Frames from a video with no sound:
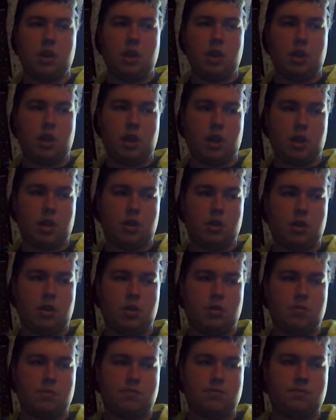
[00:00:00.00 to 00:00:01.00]

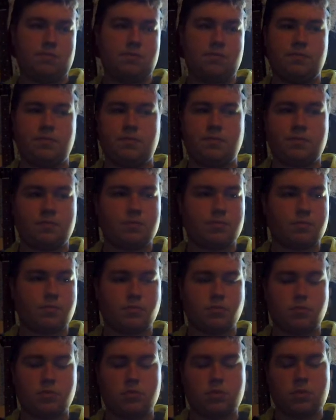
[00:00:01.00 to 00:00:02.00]
And
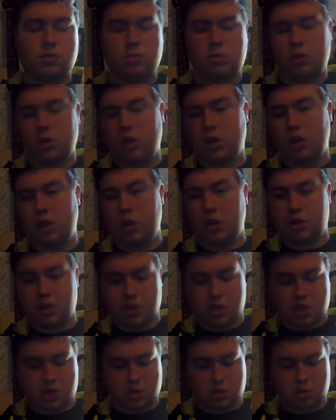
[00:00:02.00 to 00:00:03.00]

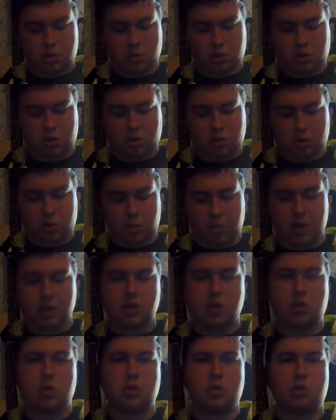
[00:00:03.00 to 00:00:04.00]
it's the
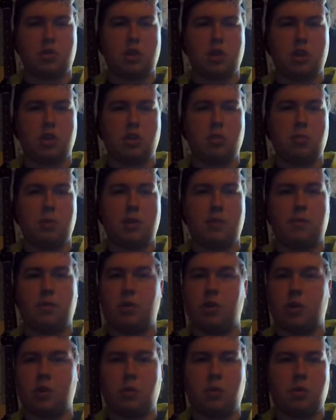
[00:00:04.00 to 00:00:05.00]
best closer they could have picked for
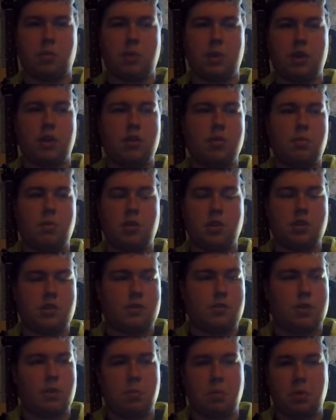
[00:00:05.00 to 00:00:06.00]
it. It would have been out of place
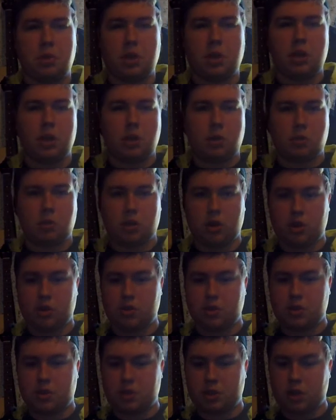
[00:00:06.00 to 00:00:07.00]
if they put that anywhere
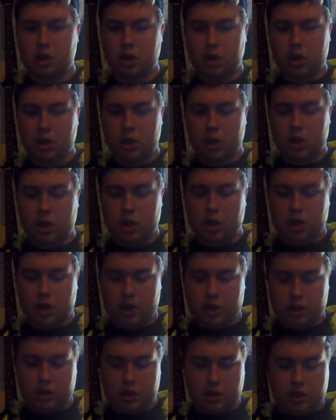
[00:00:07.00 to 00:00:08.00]
else.
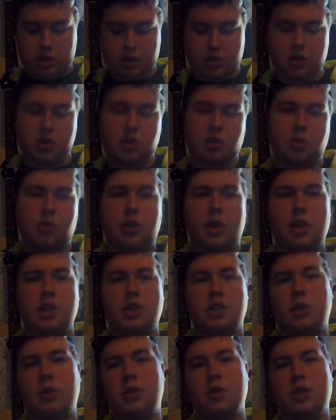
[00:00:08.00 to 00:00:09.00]
And then, so that's
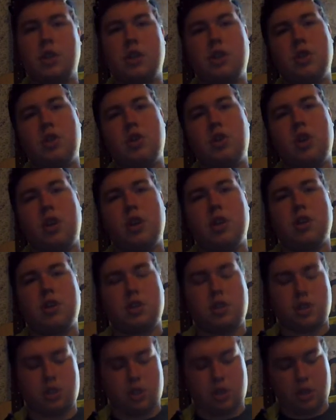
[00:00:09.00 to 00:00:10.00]
the whole 10
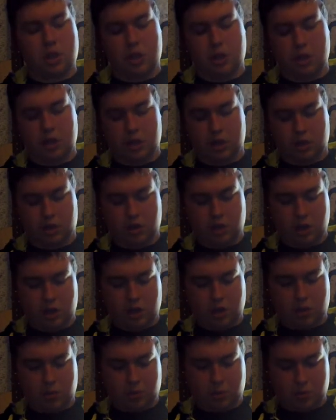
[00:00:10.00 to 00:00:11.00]
tracks. And then
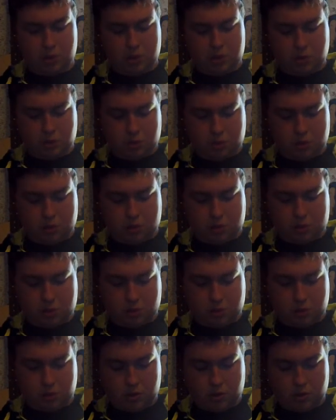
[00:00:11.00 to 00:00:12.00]
the bonus ones
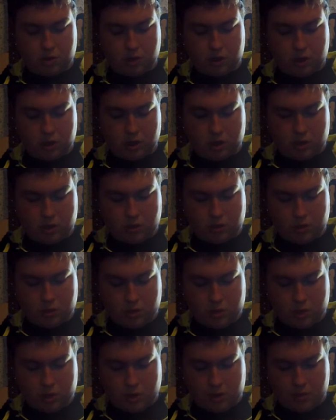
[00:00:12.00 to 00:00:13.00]
were
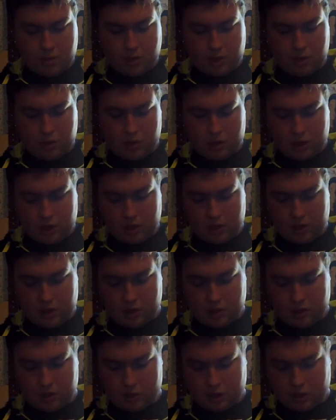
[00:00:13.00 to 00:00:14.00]
Better
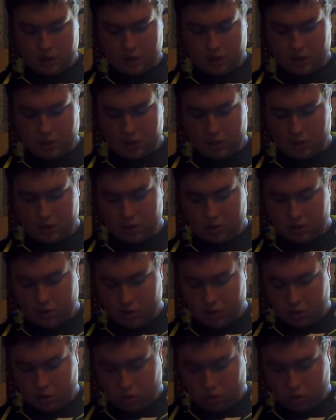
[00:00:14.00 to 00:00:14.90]
Days and...